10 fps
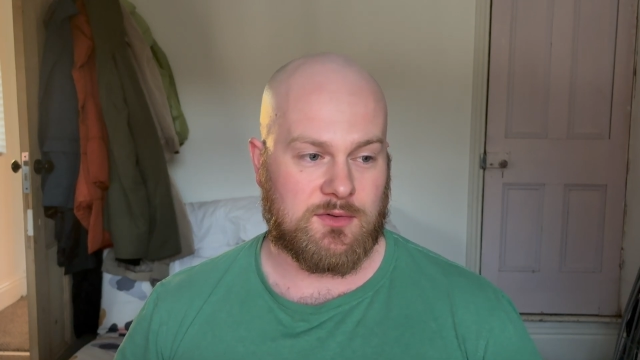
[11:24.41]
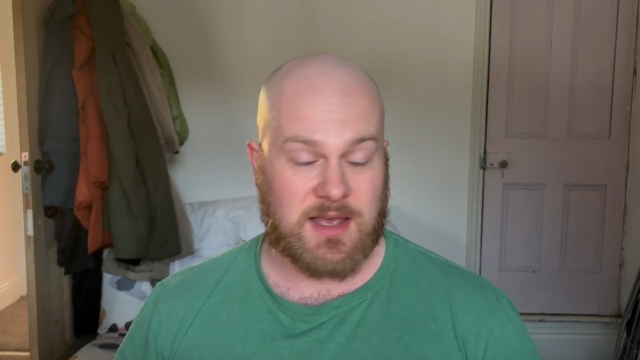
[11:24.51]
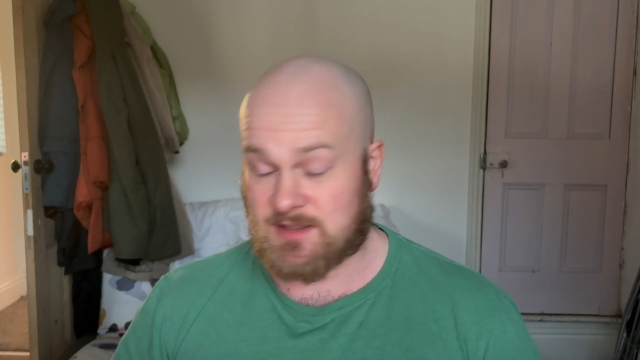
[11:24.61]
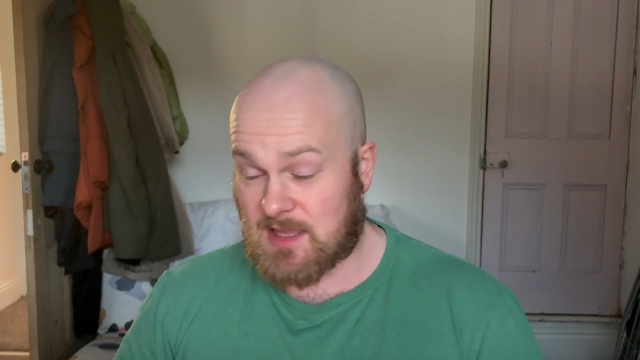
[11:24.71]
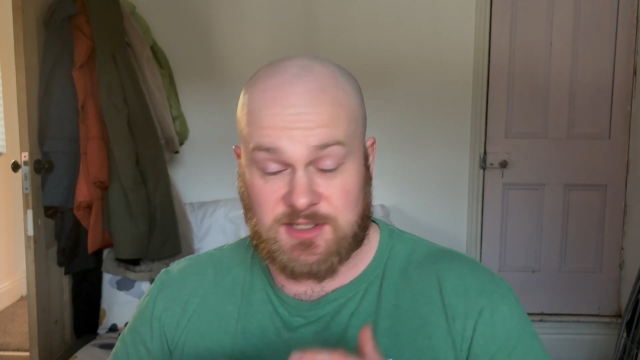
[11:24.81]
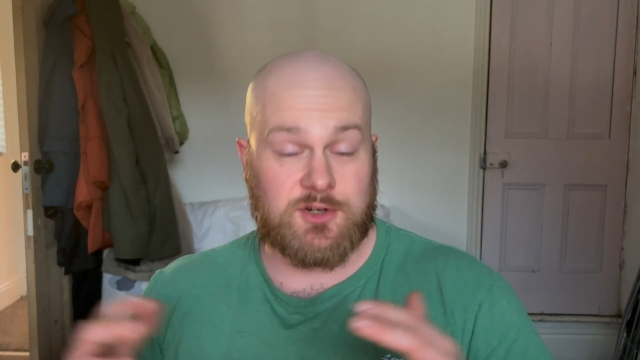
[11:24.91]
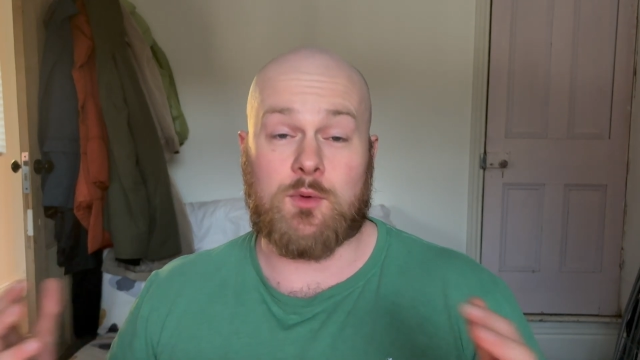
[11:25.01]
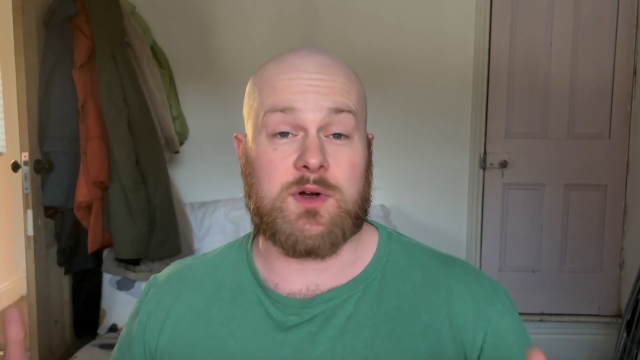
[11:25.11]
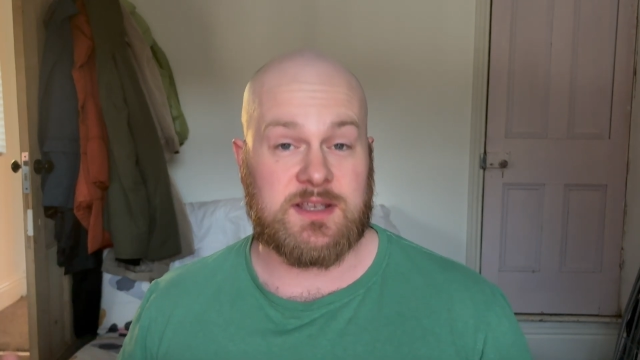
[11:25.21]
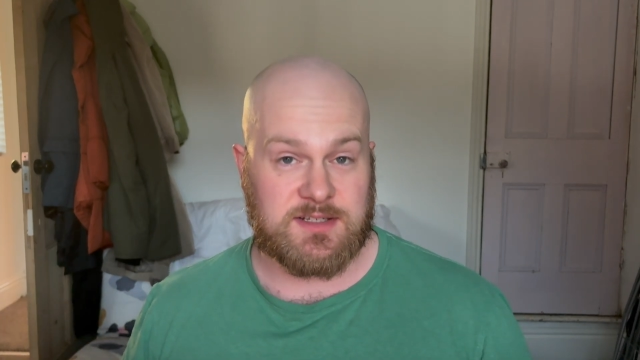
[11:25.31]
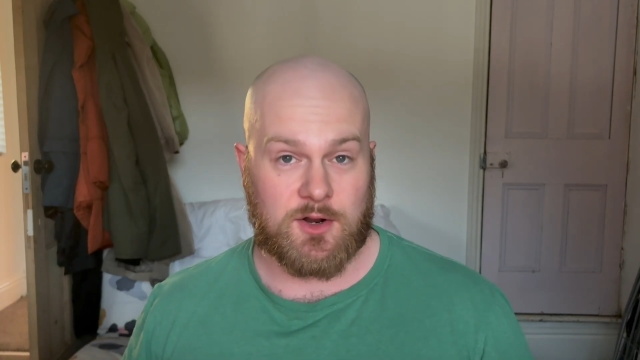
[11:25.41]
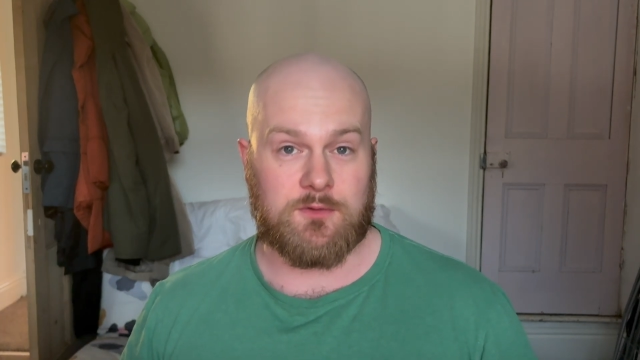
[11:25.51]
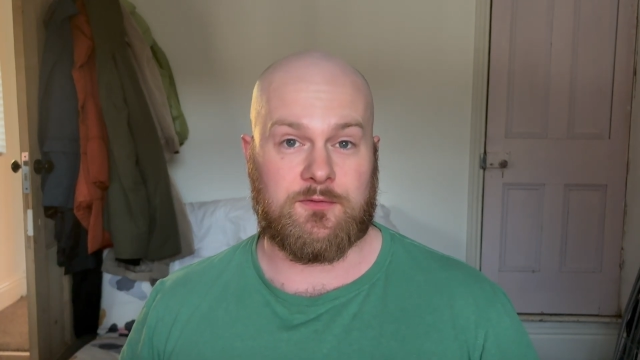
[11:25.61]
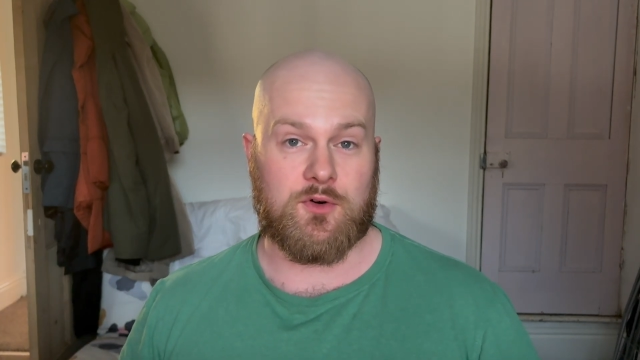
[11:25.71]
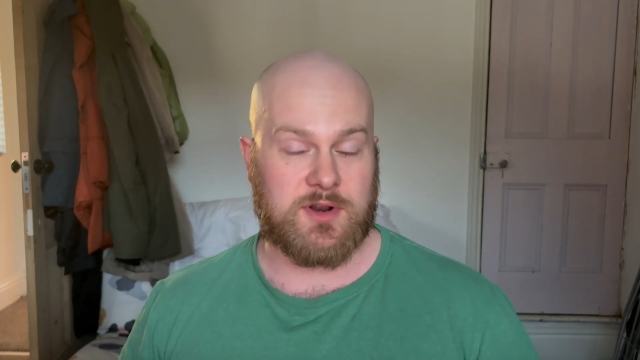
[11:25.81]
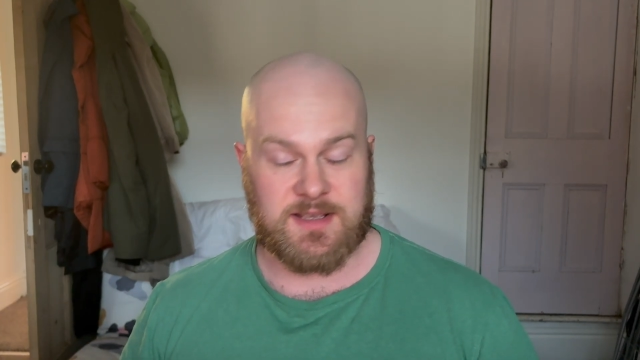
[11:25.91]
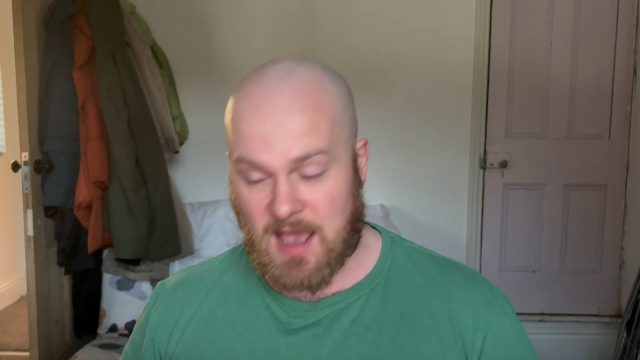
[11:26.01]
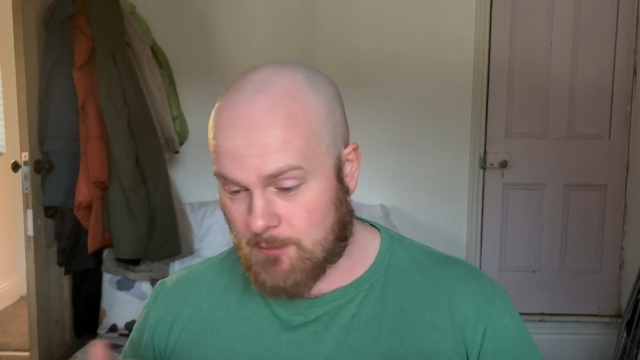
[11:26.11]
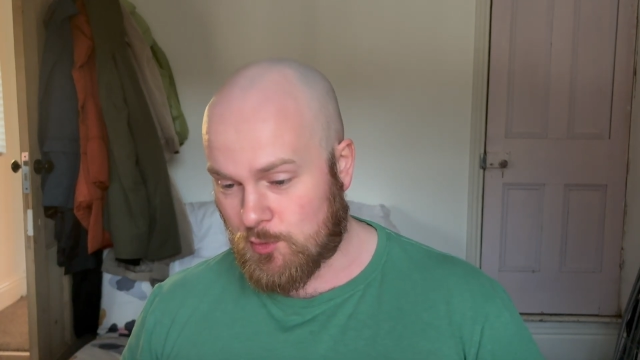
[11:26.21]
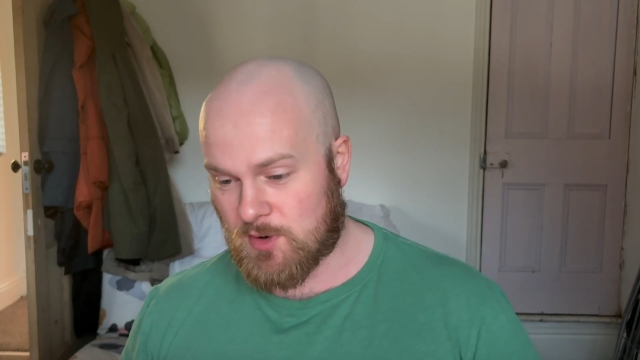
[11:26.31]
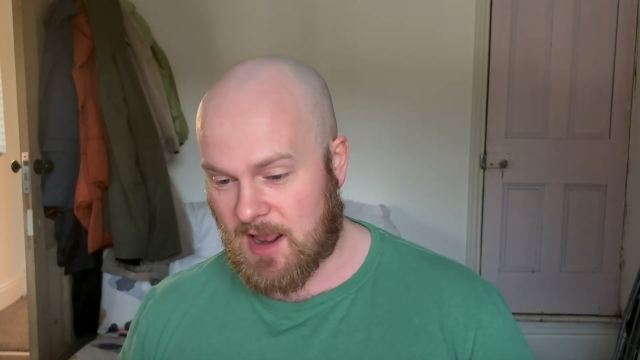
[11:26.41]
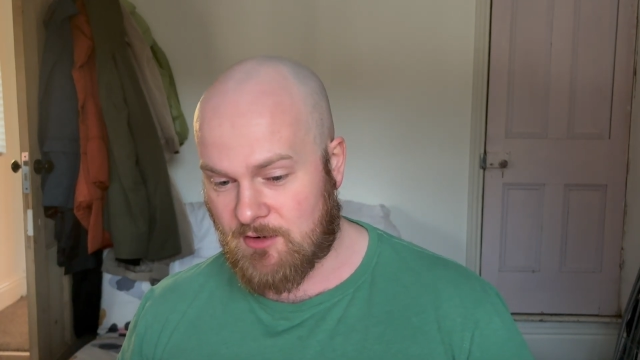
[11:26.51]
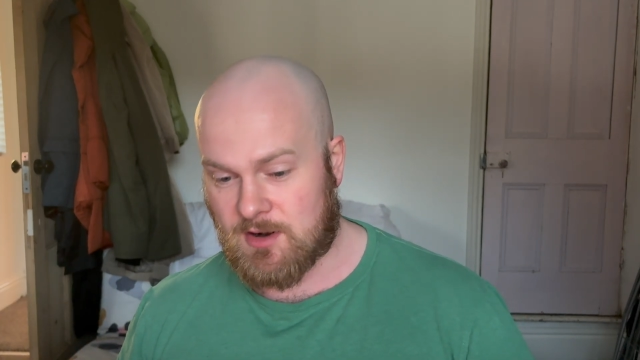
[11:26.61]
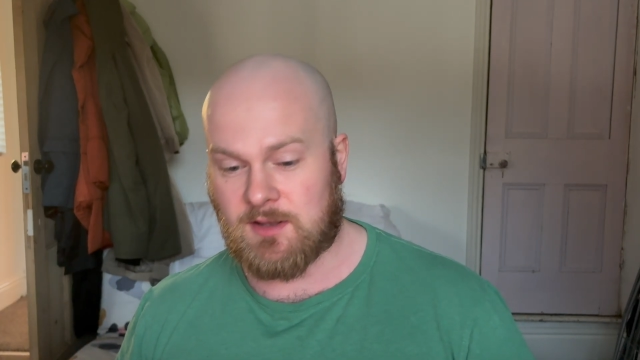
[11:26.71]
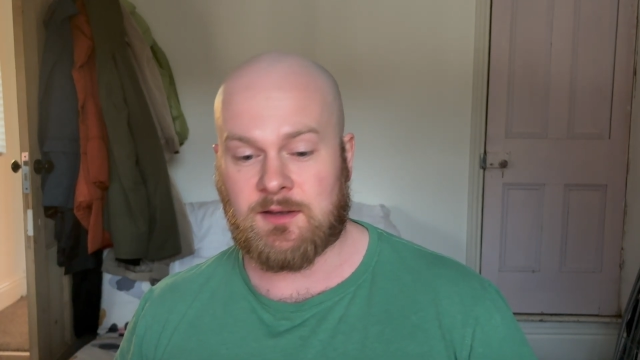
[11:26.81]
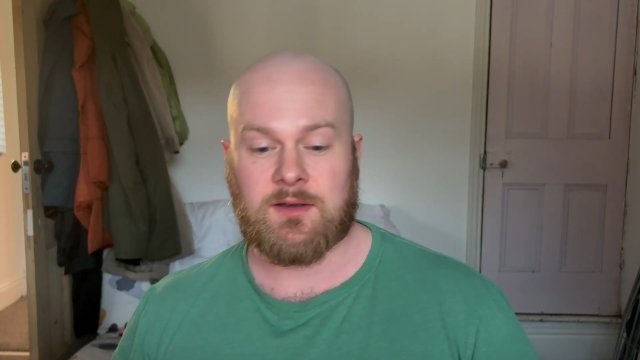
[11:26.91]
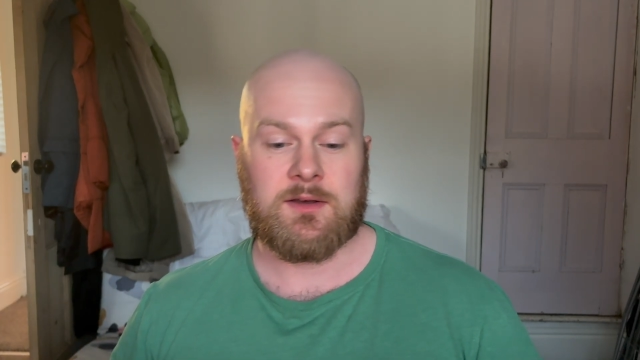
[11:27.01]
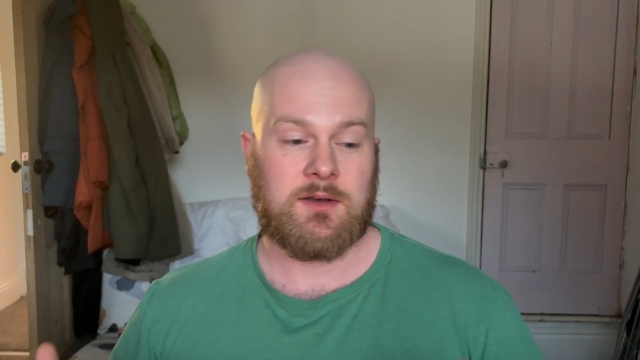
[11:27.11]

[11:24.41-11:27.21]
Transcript: that's not what he's known for. He can ball carry.